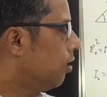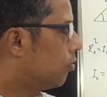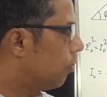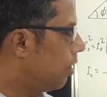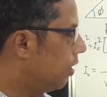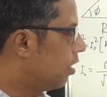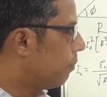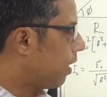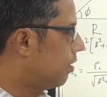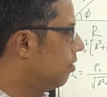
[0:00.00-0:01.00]
So in this
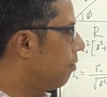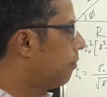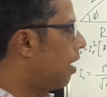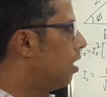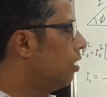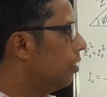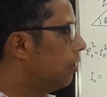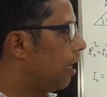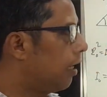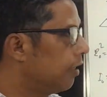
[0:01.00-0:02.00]
maximum
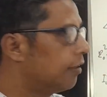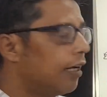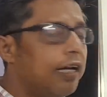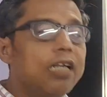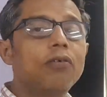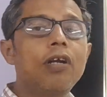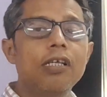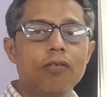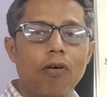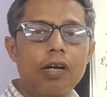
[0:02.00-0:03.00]
current, that is the
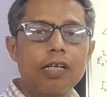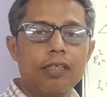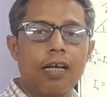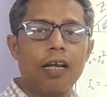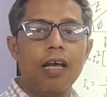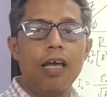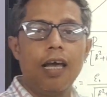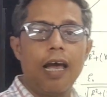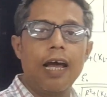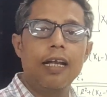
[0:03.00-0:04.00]
resonance condition,
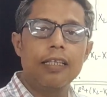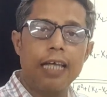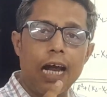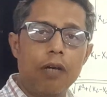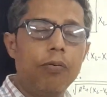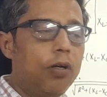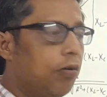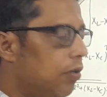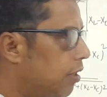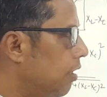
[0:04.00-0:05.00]
and that
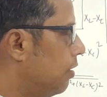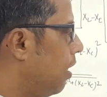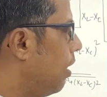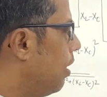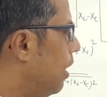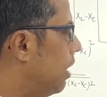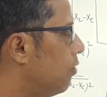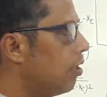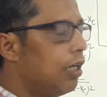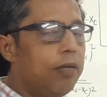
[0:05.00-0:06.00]
frequency is the
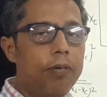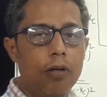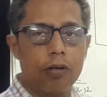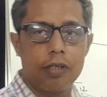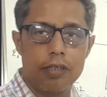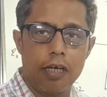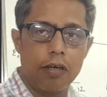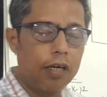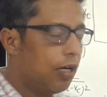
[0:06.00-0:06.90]
resonating frequency.